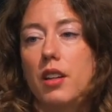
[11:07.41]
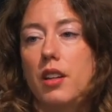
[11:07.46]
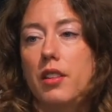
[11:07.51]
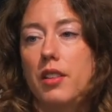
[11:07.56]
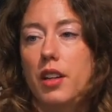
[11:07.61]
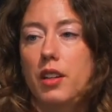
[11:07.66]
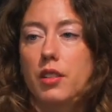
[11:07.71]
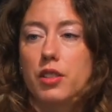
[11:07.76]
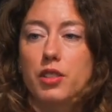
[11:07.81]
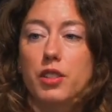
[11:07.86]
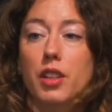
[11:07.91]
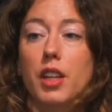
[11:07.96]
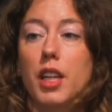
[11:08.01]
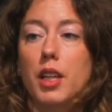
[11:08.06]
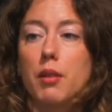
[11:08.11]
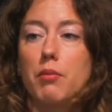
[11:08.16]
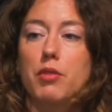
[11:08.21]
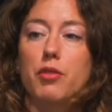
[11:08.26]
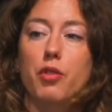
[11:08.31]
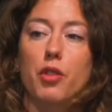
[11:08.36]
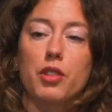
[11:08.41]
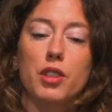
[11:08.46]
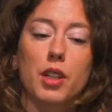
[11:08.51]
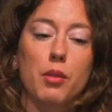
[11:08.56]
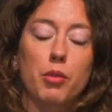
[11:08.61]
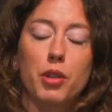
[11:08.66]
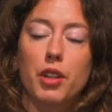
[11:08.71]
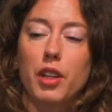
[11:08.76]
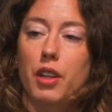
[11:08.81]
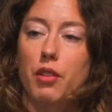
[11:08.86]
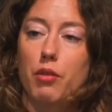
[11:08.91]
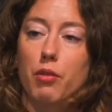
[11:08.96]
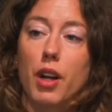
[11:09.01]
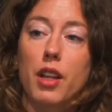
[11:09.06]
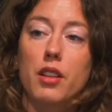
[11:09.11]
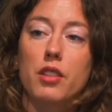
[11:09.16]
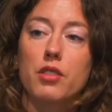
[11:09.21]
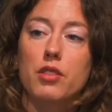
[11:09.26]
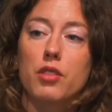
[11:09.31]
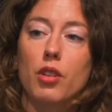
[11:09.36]
There are schemes, for example, you can
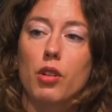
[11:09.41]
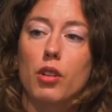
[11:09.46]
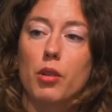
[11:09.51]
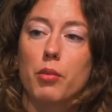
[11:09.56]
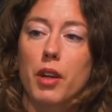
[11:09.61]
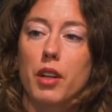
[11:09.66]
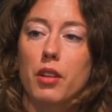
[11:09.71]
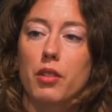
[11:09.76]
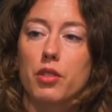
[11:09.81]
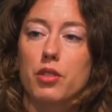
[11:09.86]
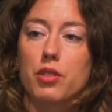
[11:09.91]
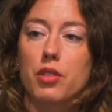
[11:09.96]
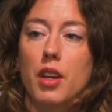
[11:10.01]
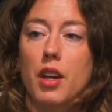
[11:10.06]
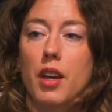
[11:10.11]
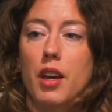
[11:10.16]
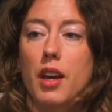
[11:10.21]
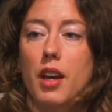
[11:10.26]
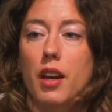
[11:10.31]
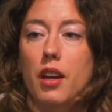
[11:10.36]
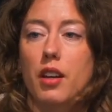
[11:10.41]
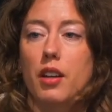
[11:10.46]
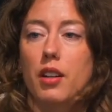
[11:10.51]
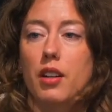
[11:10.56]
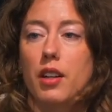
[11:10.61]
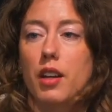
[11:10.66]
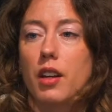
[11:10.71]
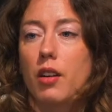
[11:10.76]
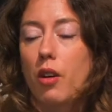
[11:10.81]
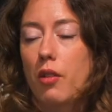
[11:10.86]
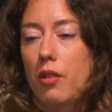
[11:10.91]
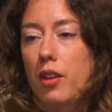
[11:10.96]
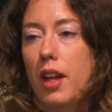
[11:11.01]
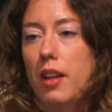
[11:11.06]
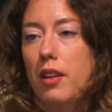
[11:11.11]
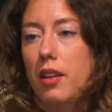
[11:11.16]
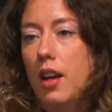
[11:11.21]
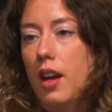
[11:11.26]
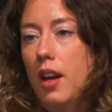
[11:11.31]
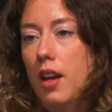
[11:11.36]
rent solar panels
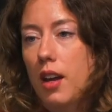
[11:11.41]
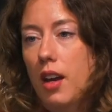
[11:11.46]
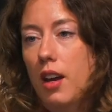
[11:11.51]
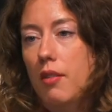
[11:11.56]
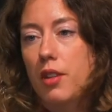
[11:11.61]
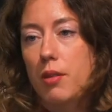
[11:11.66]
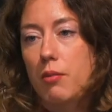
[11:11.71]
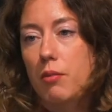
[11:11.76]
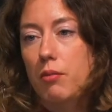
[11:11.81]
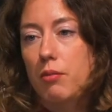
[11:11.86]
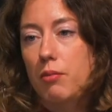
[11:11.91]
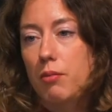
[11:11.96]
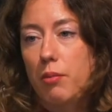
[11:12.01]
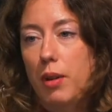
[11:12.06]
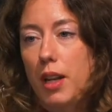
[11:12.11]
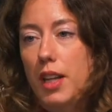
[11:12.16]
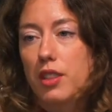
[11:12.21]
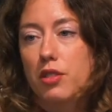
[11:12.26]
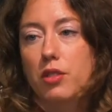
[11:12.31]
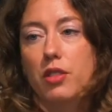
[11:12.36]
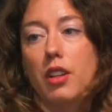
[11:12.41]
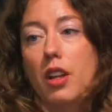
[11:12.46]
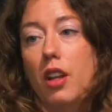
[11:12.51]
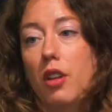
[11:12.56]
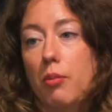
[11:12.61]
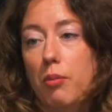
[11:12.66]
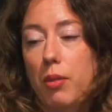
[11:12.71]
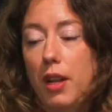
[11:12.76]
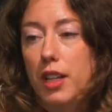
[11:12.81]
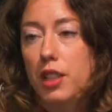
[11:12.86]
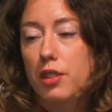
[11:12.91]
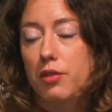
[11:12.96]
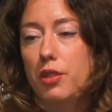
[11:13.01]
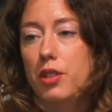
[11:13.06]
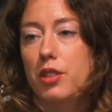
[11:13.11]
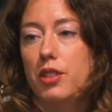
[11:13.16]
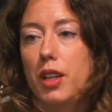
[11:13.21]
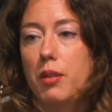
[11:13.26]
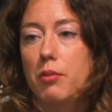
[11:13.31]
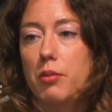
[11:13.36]
and have them placed on another place, for
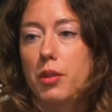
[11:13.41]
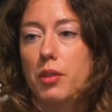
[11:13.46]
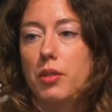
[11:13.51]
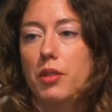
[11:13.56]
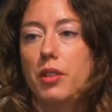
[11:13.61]
example.